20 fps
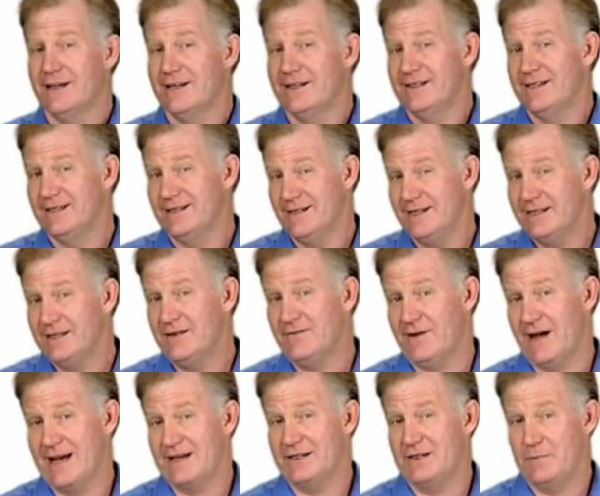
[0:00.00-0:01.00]
Since this
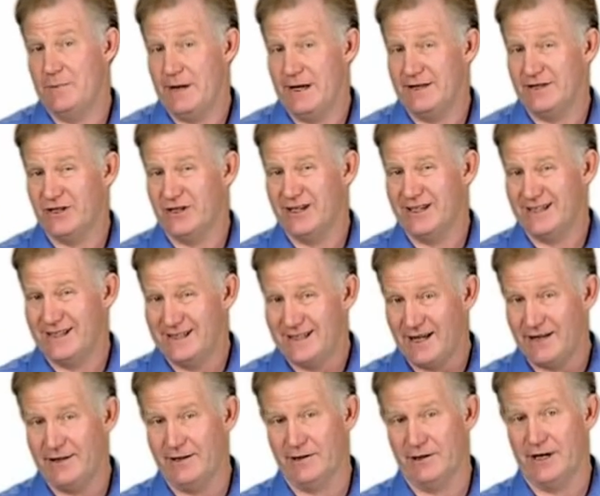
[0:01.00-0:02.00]
device depends on a
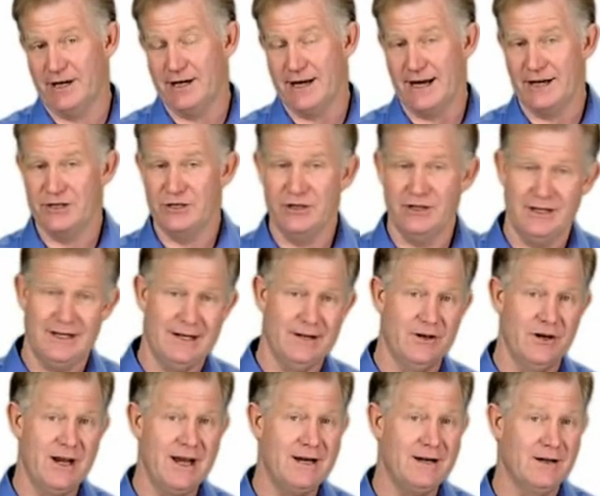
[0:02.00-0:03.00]
cellular connection to the
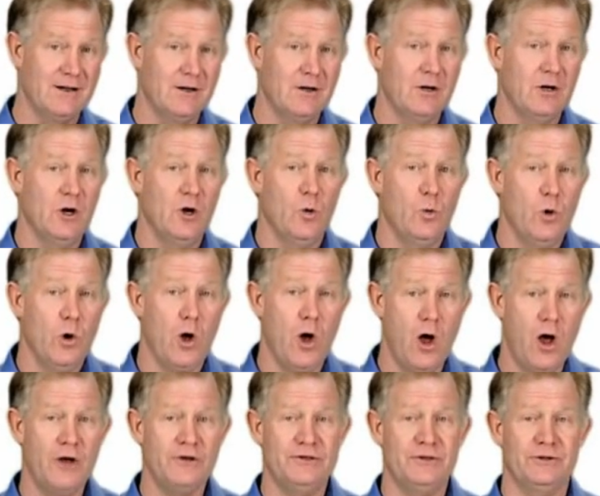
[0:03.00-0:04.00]
internet, we'll
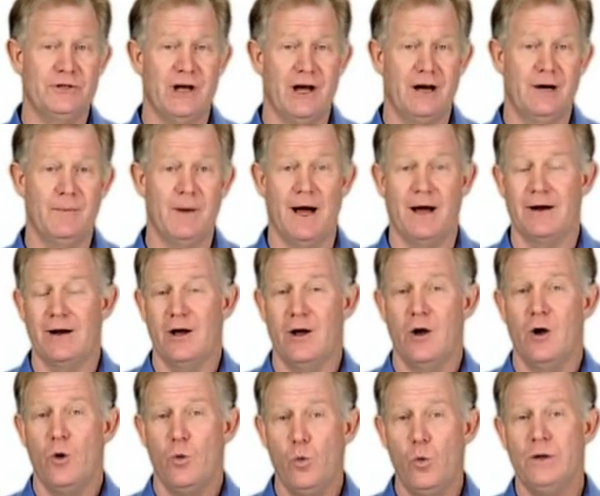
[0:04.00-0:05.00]
also talk about
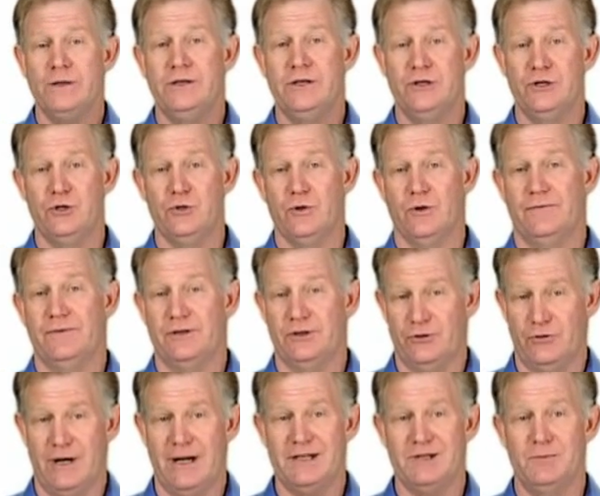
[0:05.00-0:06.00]
what to do if the
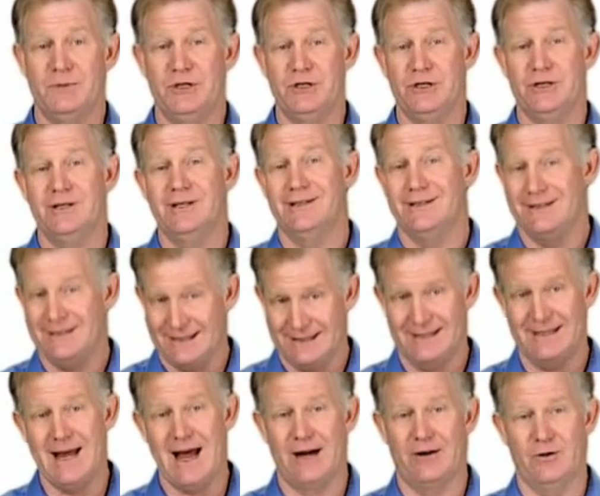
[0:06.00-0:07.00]
transmission
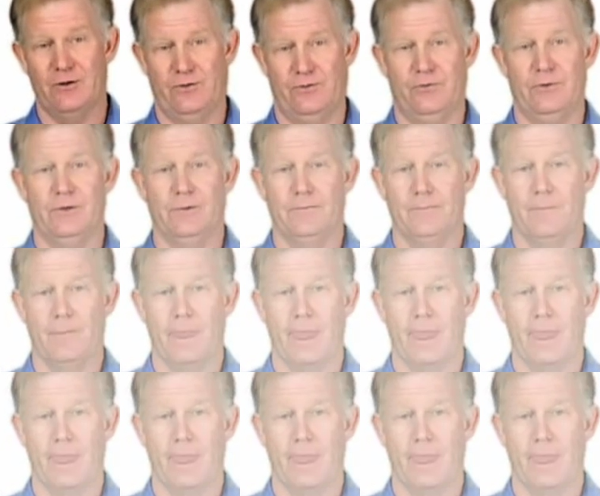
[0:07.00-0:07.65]
does not go through.